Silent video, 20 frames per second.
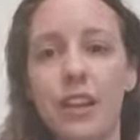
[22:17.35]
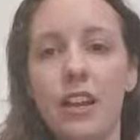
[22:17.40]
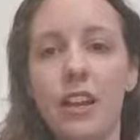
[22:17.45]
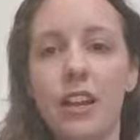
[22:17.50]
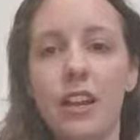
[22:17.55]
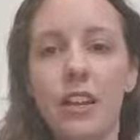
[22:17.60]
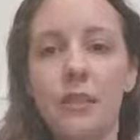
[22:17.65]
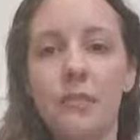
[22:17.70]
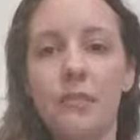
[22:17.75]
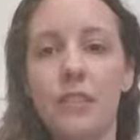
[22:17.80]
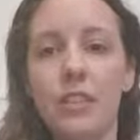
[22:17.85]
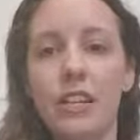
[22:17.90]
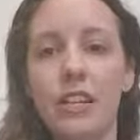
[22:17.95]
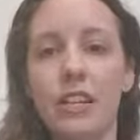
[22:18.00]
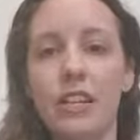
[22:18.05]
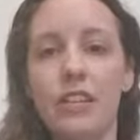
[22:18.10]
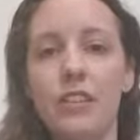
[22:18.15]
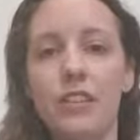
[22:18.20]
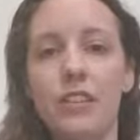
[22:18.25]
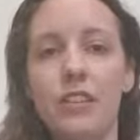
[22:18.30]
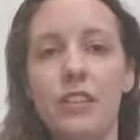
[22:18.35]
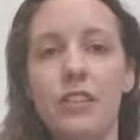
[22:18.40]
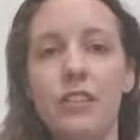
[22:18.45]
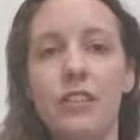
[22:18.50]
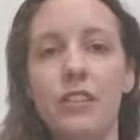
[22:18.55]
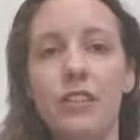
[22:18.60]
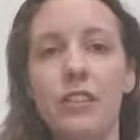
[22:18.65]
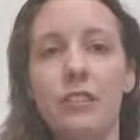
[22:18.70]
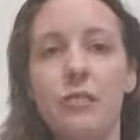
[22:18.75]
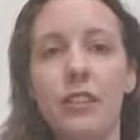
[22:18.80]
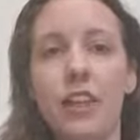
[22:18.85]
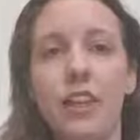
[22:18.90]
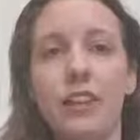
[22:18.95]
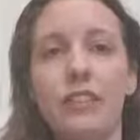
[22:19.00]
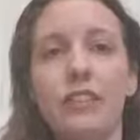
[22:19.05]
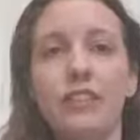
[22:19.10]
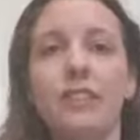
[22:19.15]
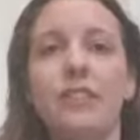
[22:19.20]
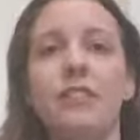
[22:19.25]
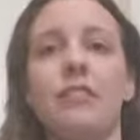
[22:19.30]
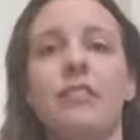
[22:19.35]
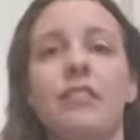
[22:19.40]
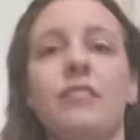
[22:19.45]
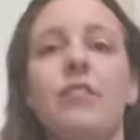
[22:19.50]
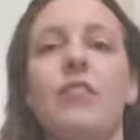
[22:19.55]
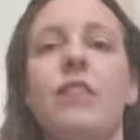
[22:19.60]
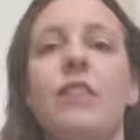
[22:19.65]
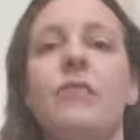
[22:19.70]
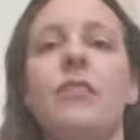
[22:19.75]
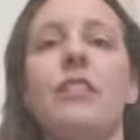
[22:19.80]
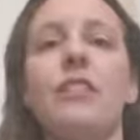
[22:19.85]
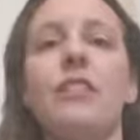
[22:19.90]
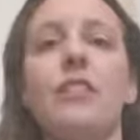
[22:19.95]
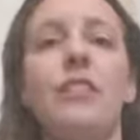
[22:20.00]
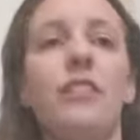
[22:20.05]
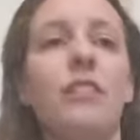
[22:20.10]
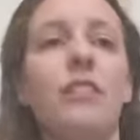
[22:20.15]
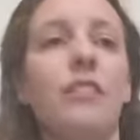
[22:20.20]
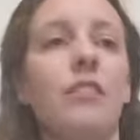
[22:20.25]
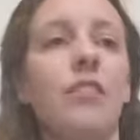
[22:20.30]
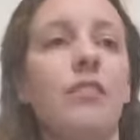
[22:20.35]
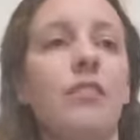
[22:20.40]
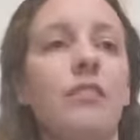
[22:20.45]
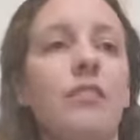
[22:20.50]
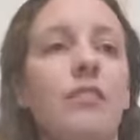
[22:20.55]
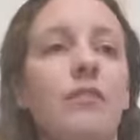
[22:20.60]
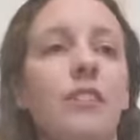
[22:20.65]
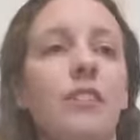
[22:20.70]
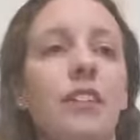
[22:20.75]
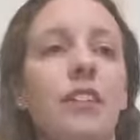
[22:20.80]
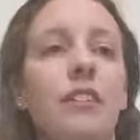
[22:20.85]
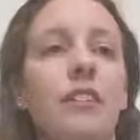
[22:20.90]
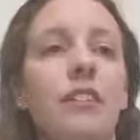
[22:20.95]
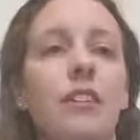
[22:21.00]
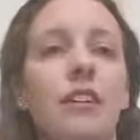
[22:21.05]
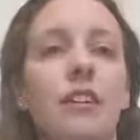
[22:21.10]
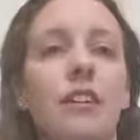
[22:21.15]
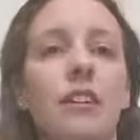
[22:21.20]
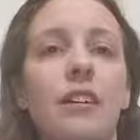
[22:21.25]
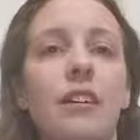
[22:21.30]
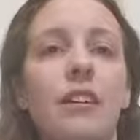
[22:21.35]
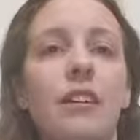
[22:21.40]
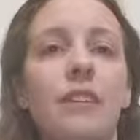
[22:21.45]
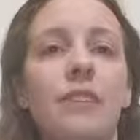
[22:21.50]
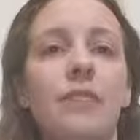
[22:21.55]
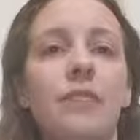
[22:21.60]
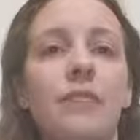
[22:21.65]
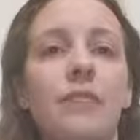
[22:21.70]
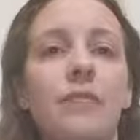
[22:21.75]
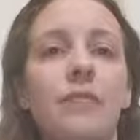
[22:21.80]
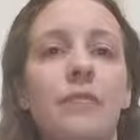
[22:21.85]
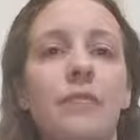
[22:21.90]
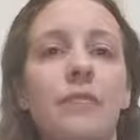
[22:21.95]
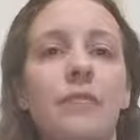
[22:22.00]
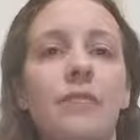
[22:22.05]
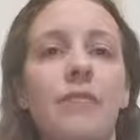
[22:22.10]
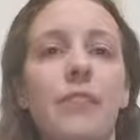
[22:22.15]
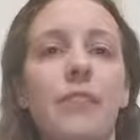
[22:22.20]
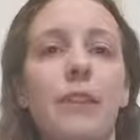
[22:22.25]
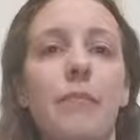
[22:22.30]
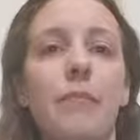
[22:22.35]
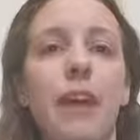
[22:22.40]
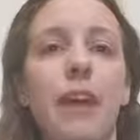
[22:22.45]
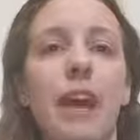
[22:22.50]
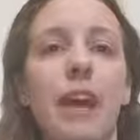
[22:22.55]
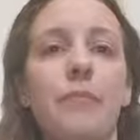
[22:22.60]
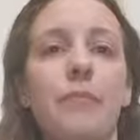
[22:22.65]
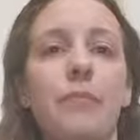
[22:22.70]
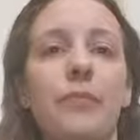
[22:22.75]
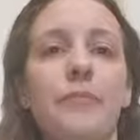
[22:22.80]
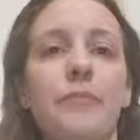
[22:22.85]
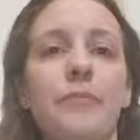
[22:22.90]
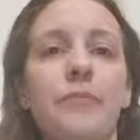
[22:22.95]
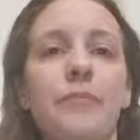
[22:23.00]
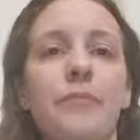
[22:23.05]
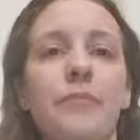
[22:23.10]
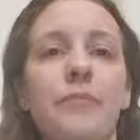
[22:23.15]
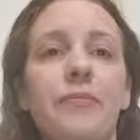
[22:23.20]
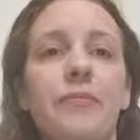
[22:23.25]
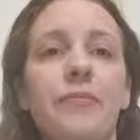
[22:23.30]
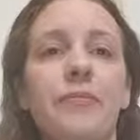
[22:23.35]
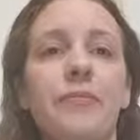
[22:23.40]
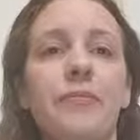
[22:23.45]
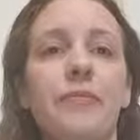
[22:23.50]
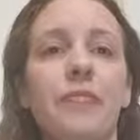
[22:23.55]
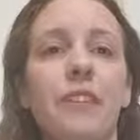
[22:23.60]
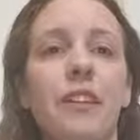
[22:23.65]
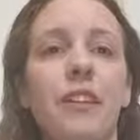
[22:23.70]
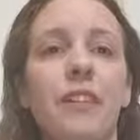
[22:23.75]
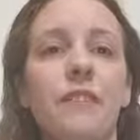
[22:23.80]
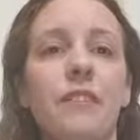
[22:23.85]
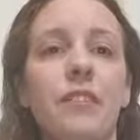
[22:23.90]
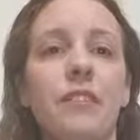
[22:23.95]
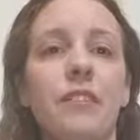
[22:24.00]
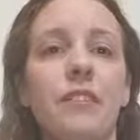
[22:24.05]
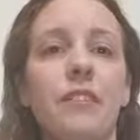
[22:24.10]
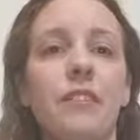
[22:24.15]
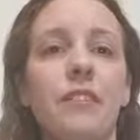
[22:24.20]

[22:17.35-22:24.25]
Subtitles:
In the U.S., so I'm gonna also link a map of the